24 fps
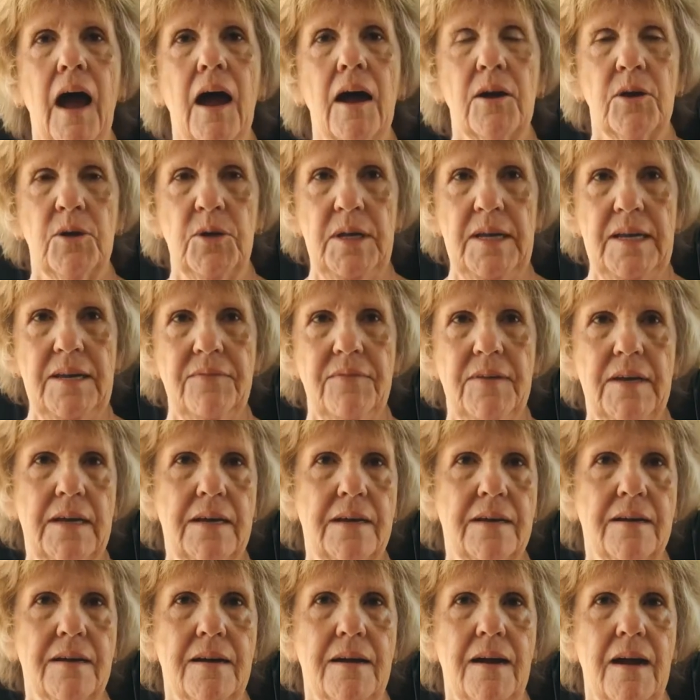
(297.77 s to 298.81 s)
Good evening.
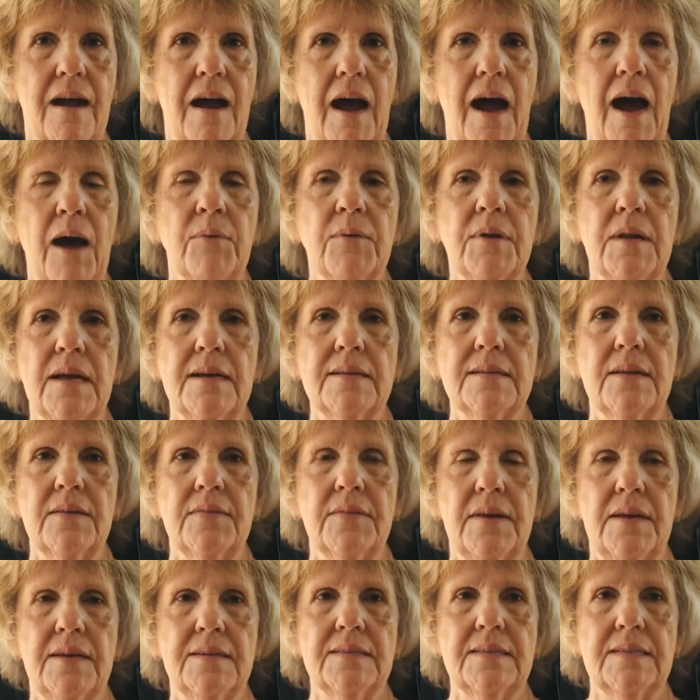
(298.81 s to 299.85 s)
I would like to
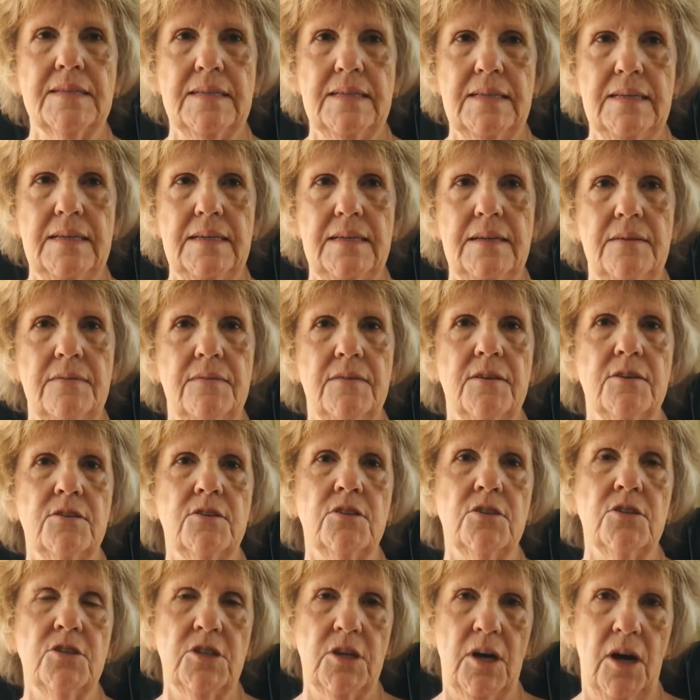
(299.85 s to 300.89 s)
thank Steve,
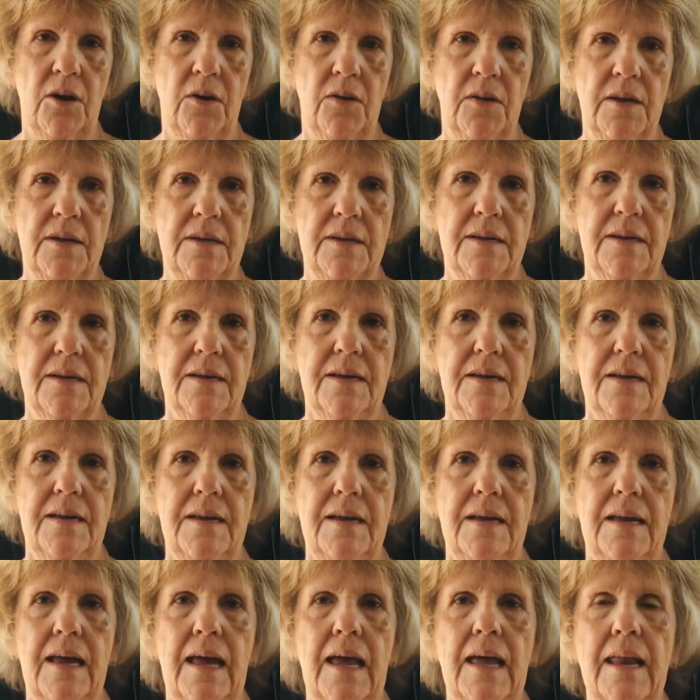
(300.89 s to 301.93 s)
Charlotte,
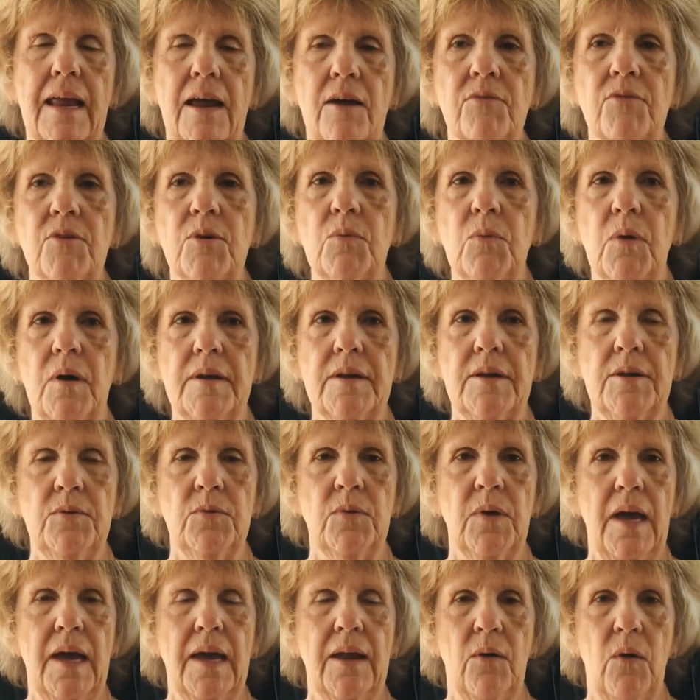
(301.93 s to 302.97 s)
and everyone at
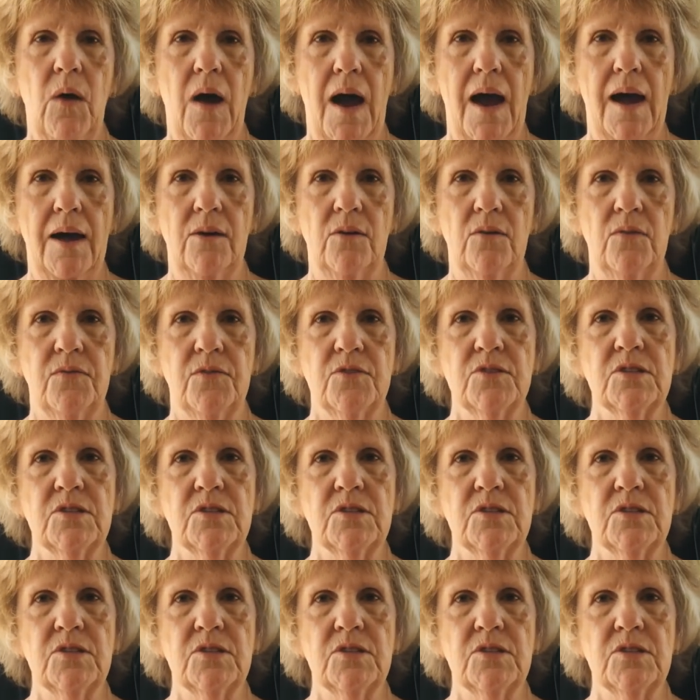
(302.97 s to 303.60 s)
UHCAN Ohio for